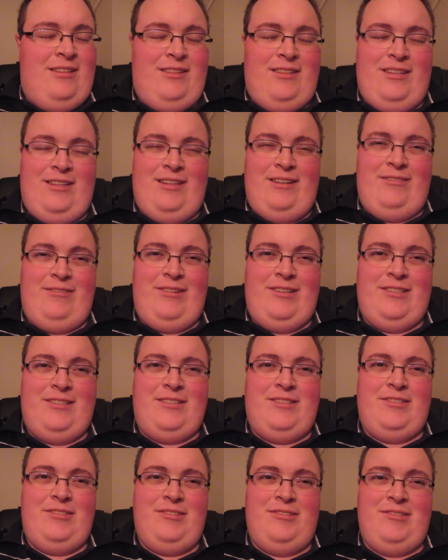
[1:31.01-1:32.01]
Then I
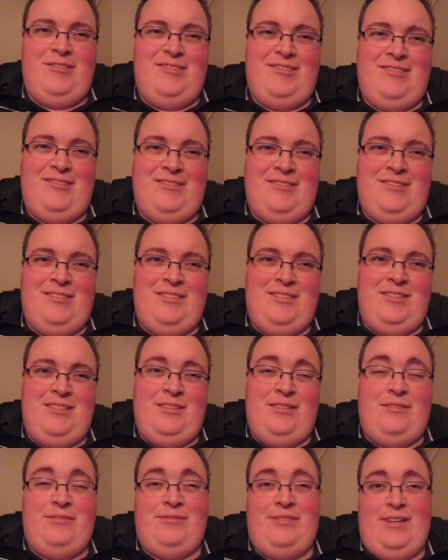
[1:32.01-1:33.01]
went to
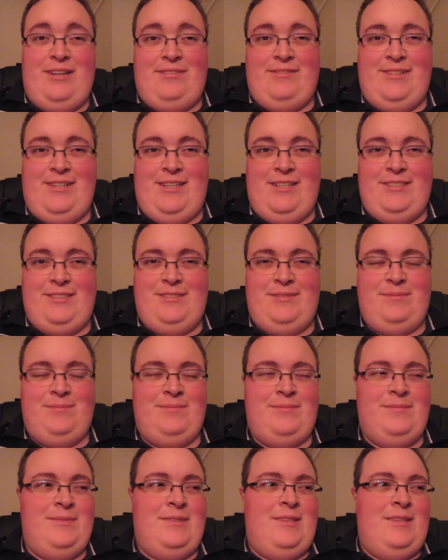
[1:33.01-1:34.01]
Five Guys
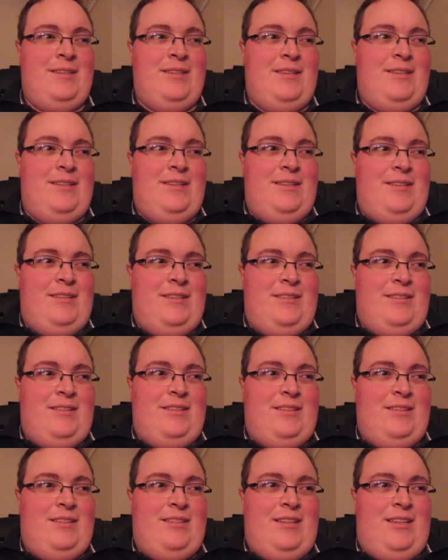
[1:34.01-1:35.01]

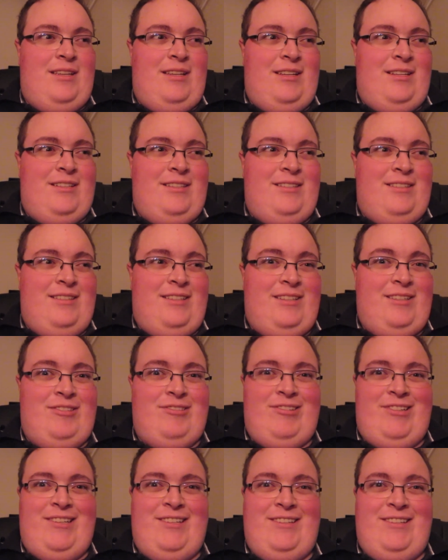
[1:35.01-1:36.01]
and
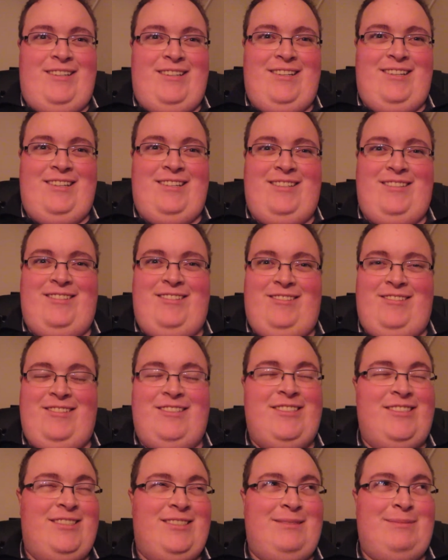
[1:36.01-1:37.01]
enjoyed a
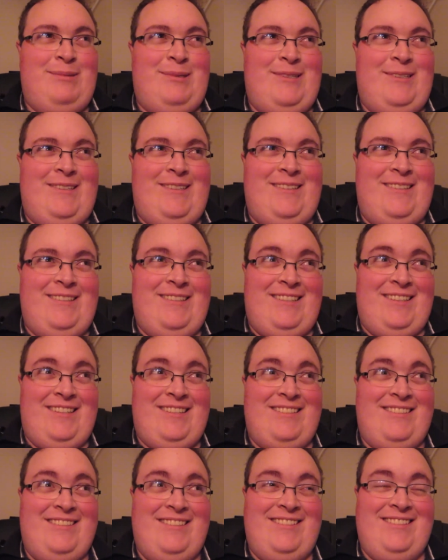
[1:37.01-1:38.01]
delicious burger
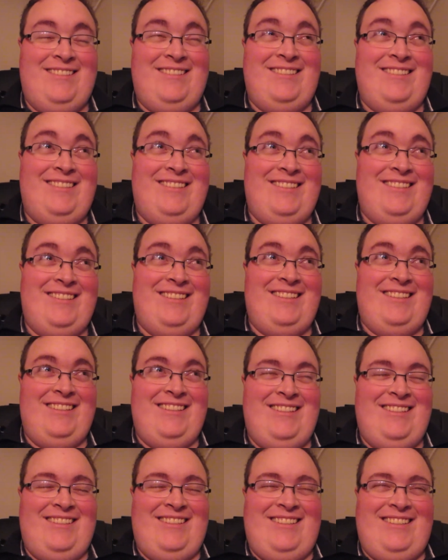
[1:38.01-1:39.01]
again.
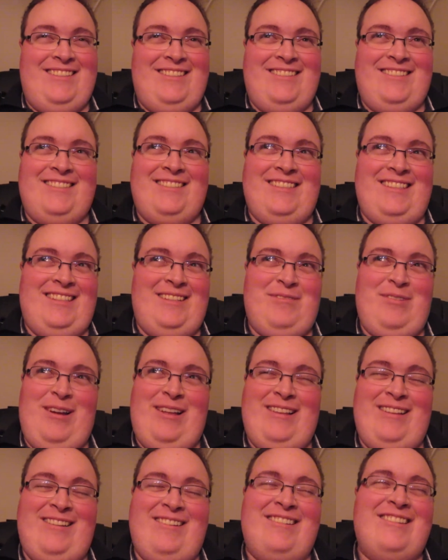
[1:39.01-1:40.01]
like I
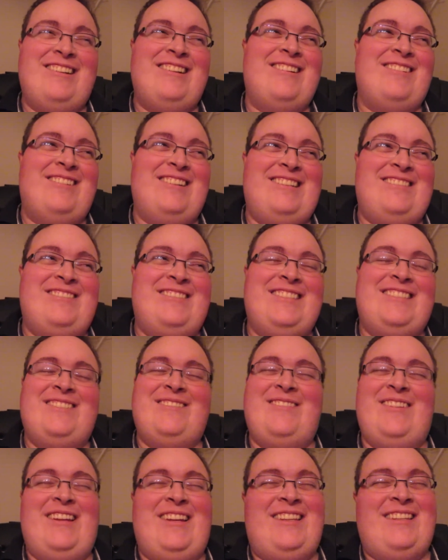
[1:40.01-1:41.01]
probably go there like once a
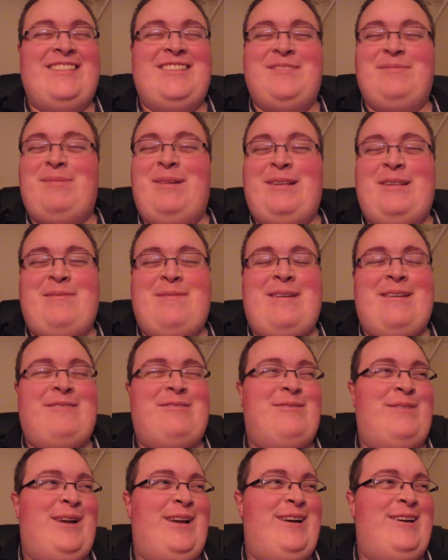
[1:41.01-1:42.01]
week. That's probably bad
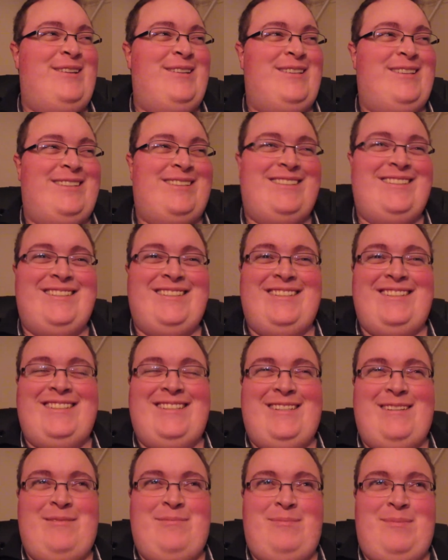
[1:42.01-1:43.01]
for my health.
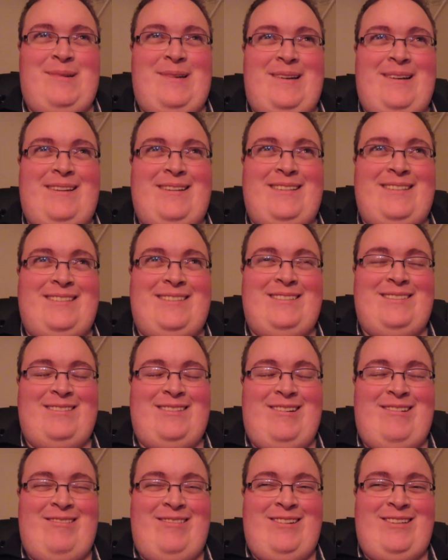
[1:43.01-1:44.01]
But
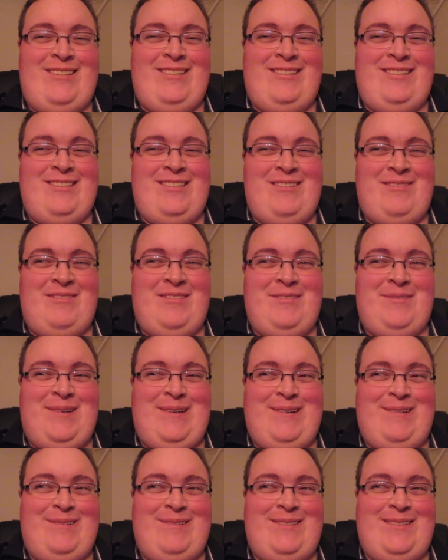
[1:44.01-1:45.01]
going to the gym
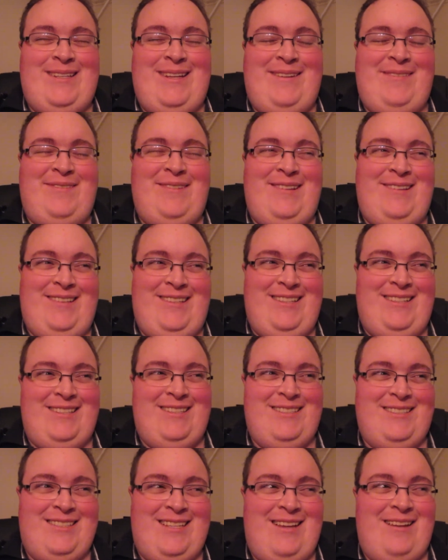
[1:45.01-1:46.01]
tomorrow, definitely
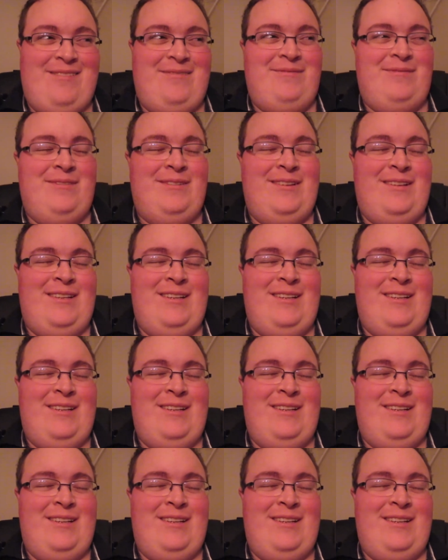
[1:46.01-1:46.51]
this time.